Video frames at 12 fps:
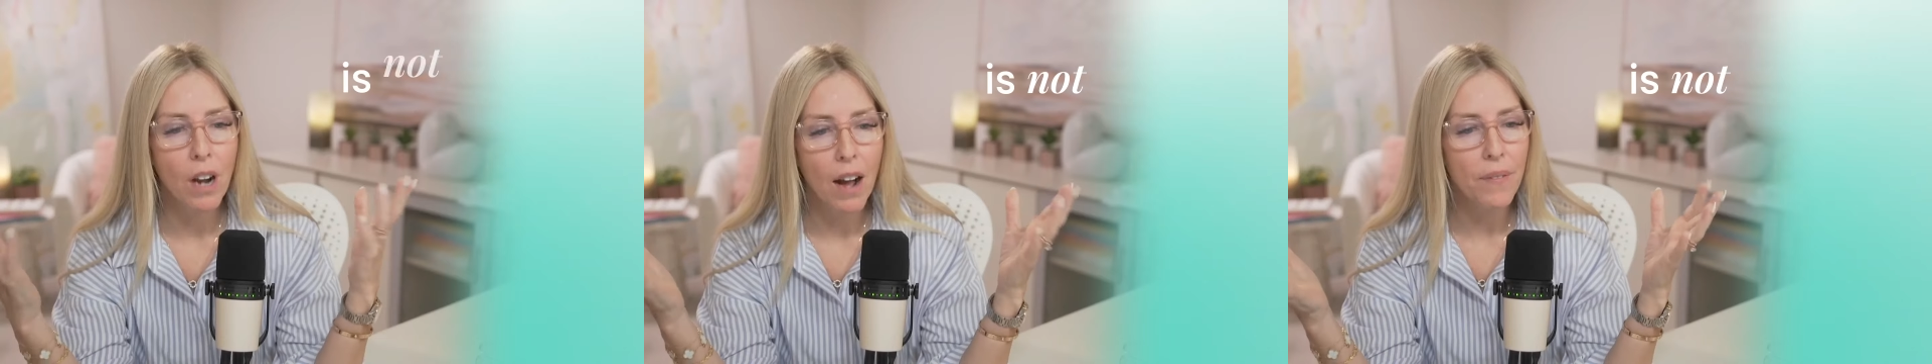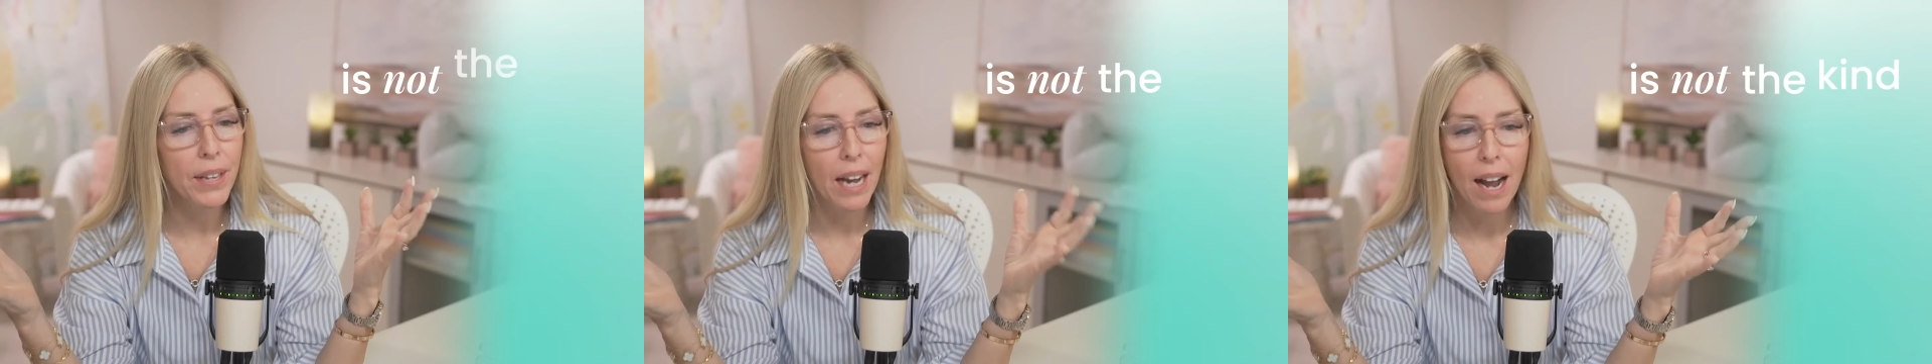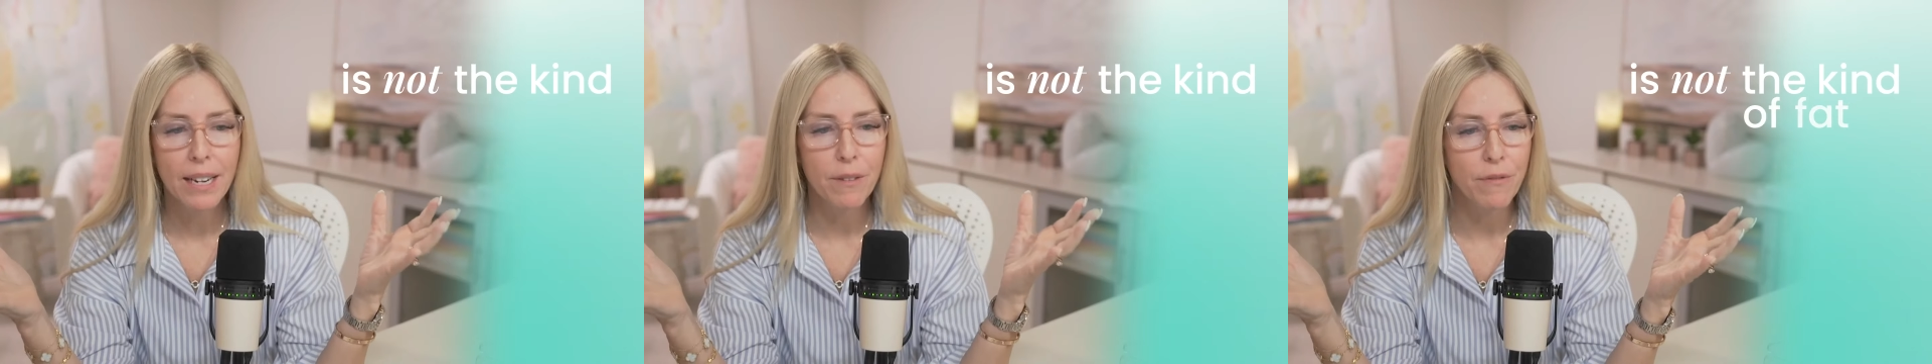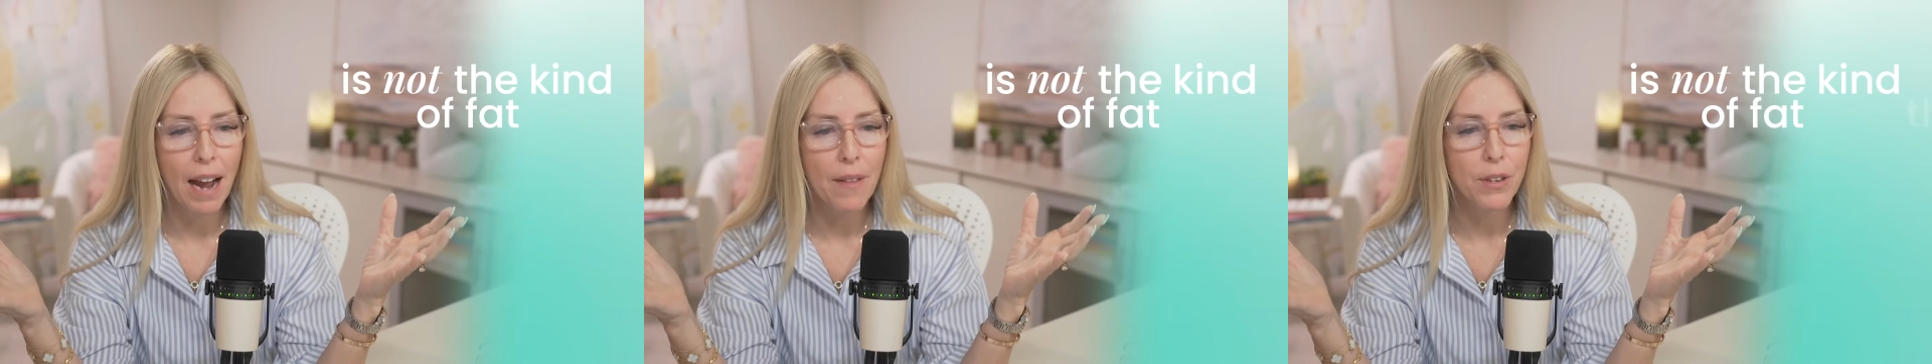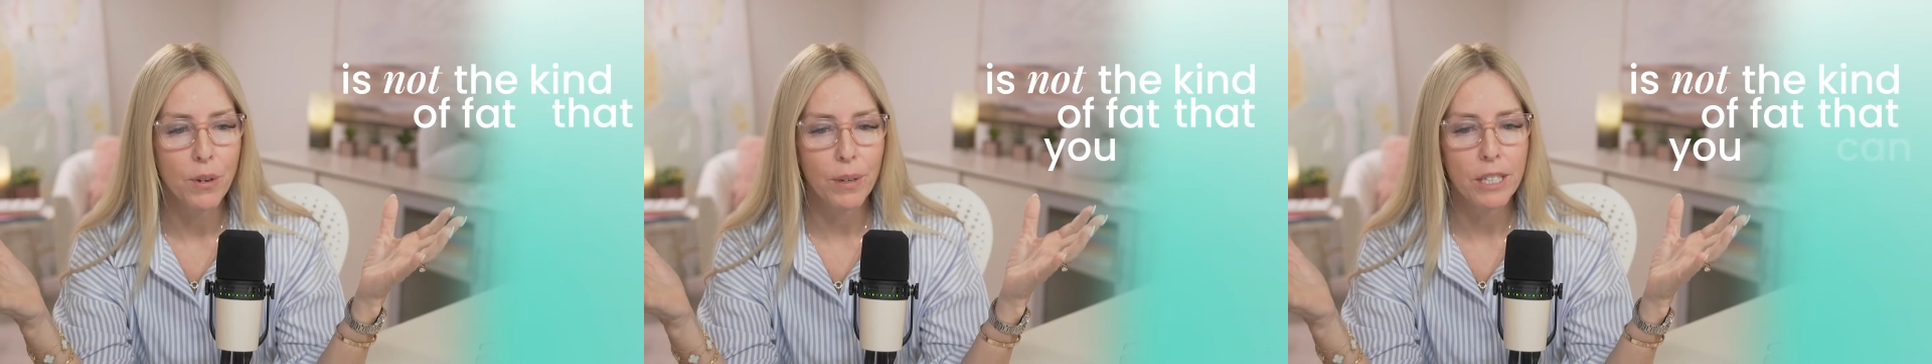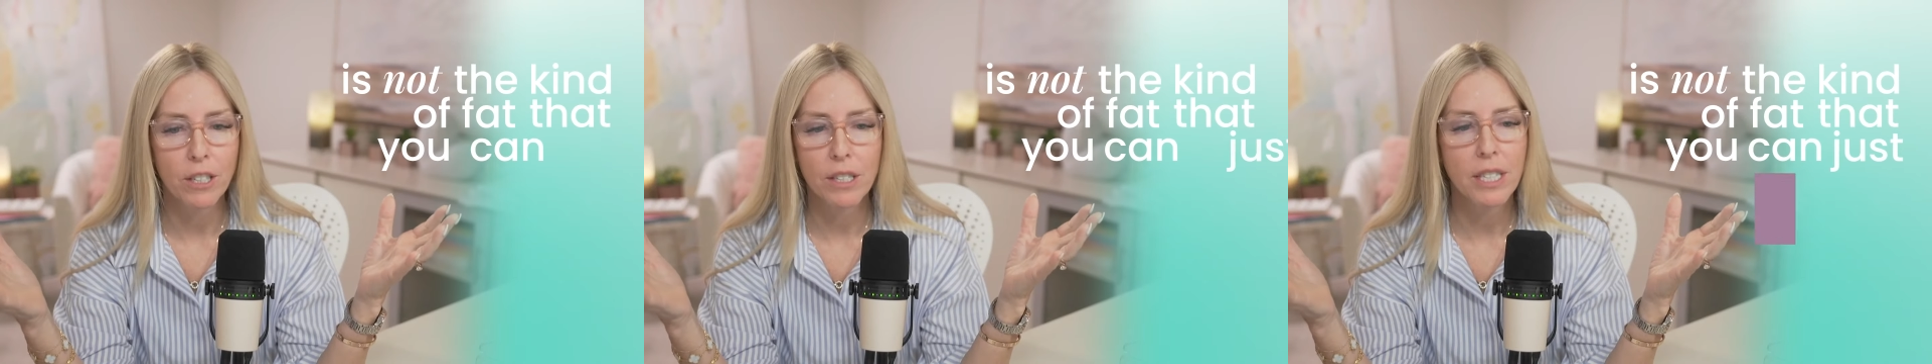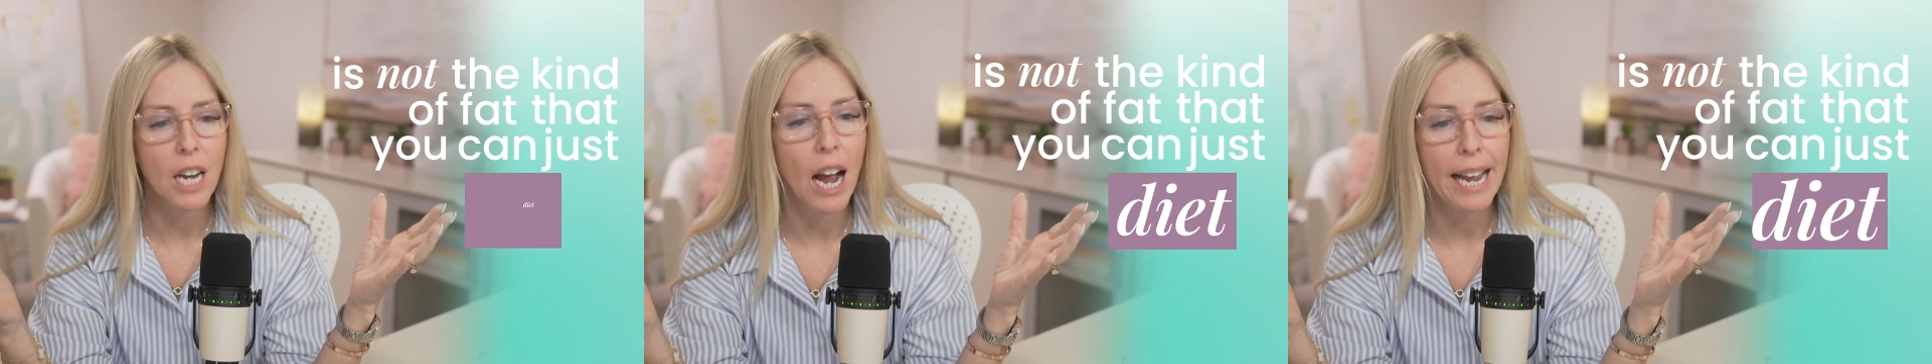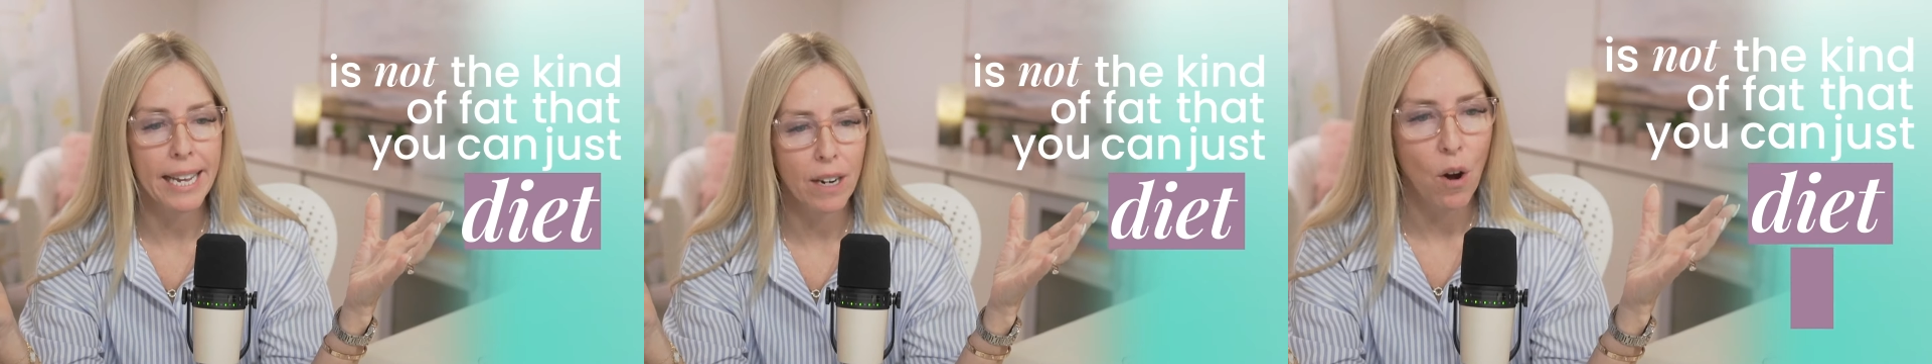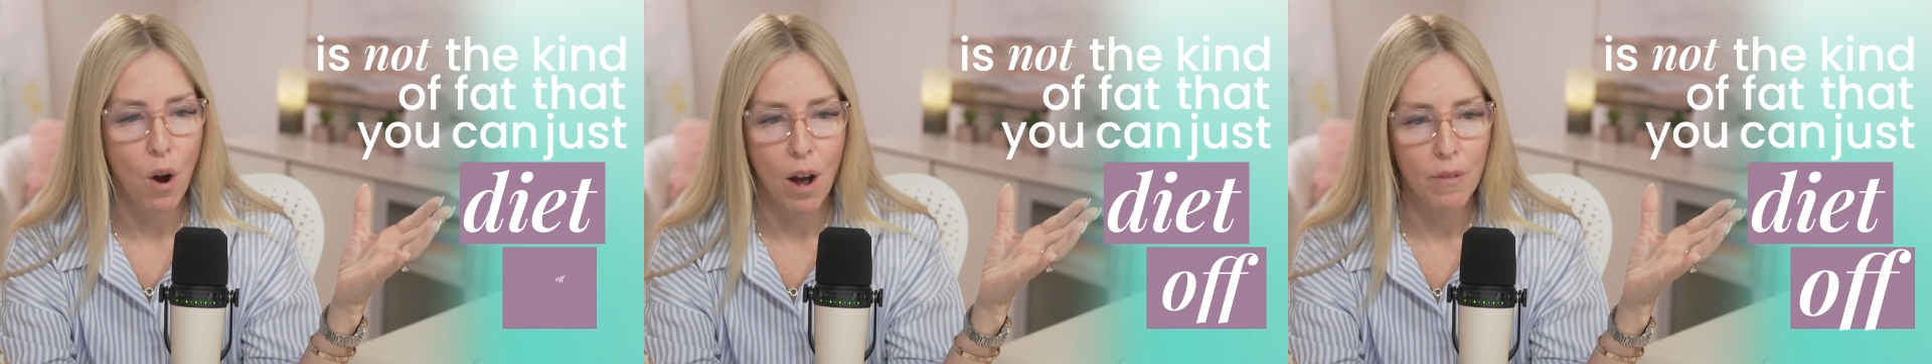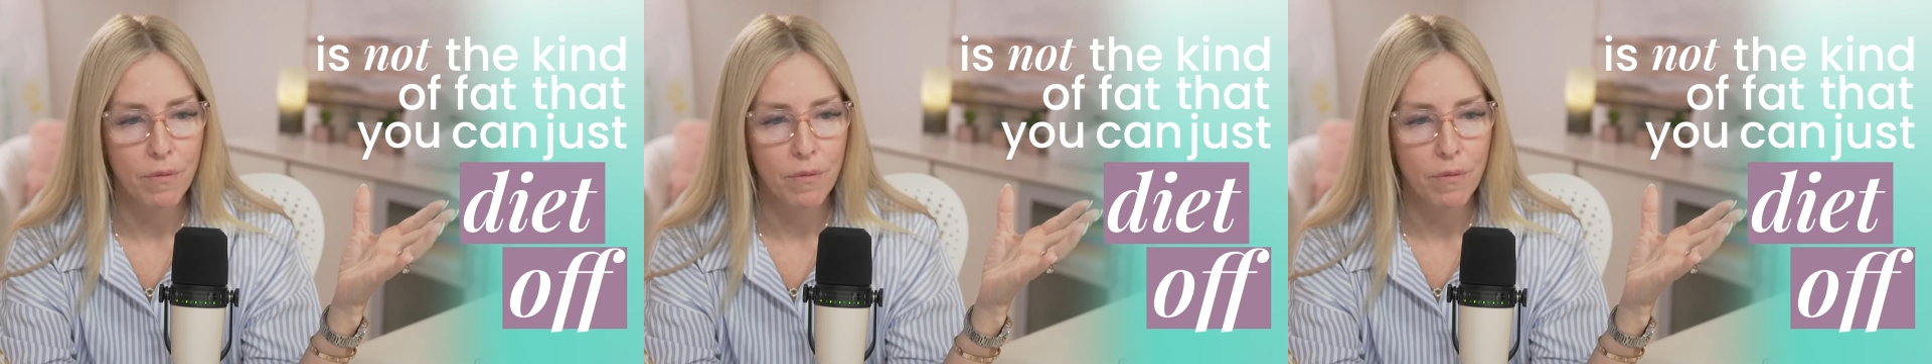not the kind of fat that you can just diet off.